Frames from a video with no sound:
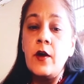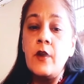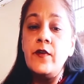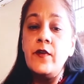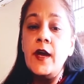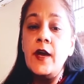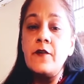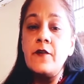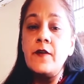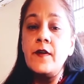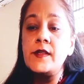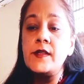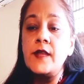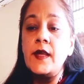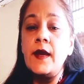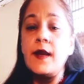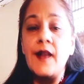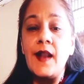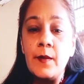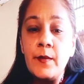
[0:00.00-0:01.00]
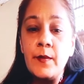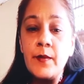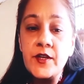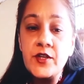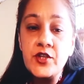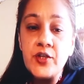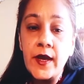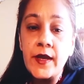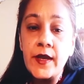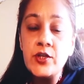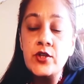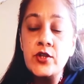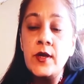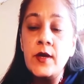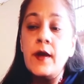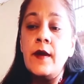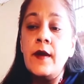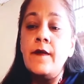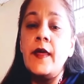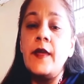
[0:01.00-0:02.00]
We are facing climate change,
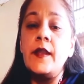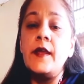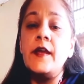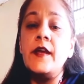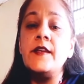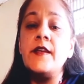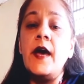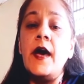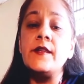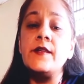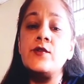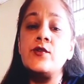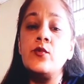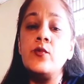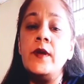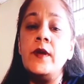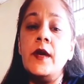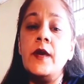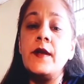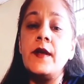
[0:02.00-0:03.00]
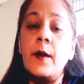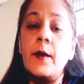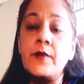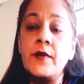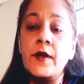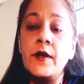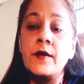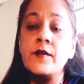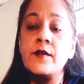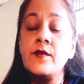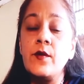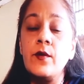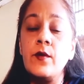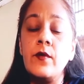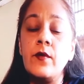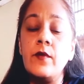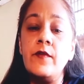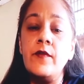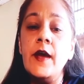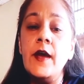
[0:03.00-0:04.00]
then it has to be adapted.
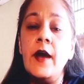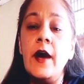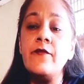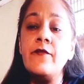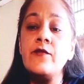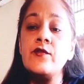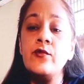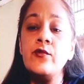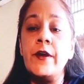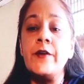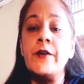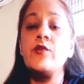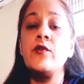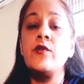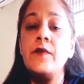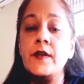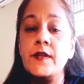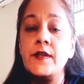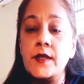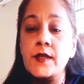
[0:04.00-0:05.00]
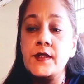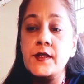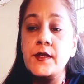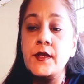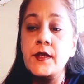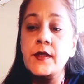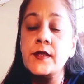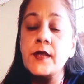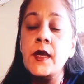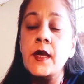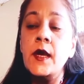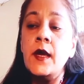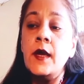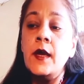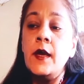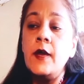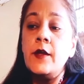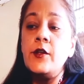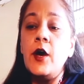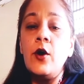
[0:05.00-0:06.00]
So we have to retrofit our cities.
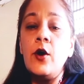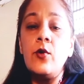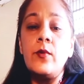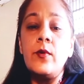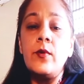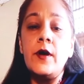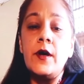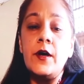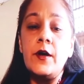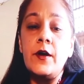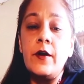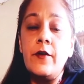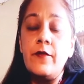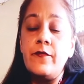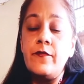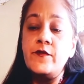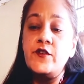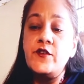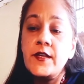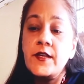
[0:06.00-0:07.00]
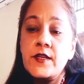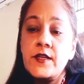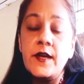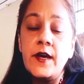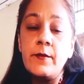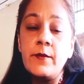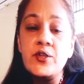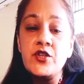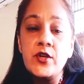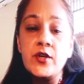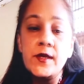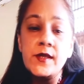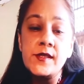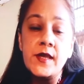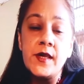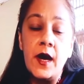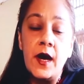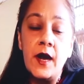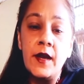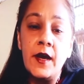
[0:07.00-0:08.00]
Now, if gender dimension
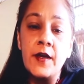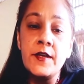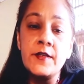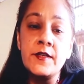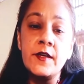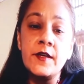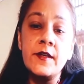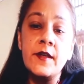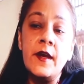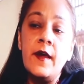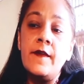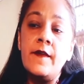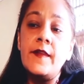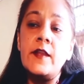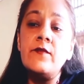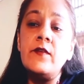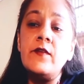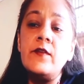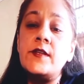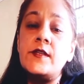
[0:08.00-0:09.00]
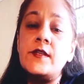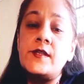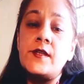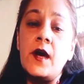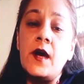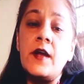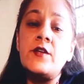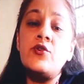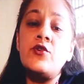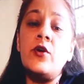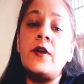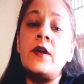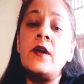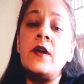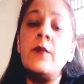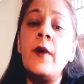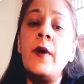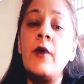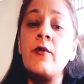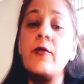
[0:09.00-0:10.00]
is highlighted, then we start
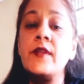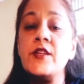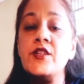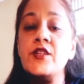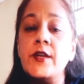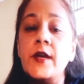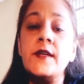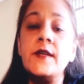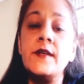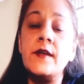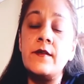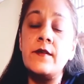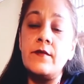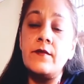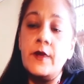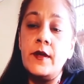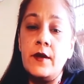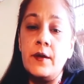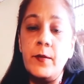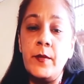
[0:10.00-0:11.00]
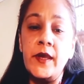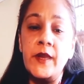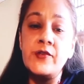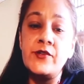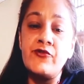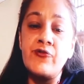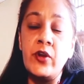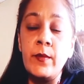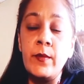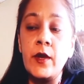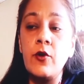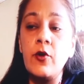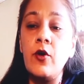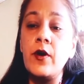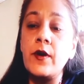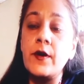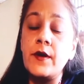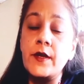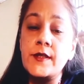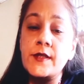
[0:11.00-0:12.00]
talking about the gender mainstreaming
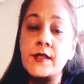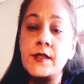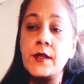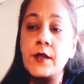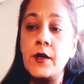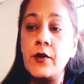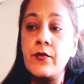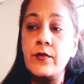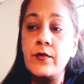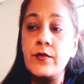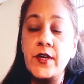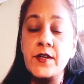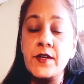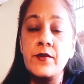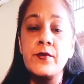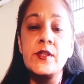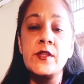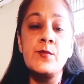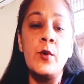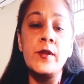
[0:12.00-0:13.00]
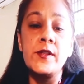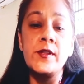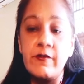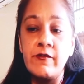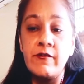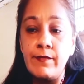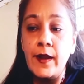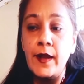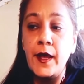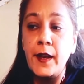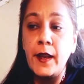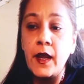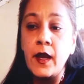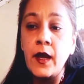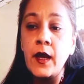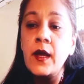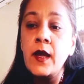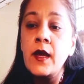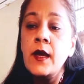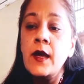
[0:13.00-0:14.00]
or its gender responsive planning.
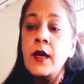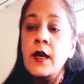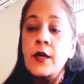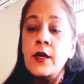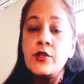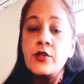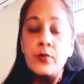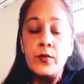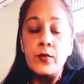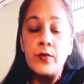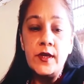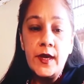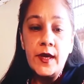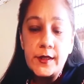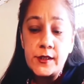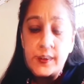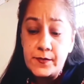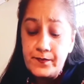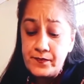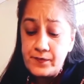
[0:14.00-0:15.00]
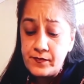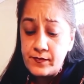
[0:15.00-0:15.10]
So yes,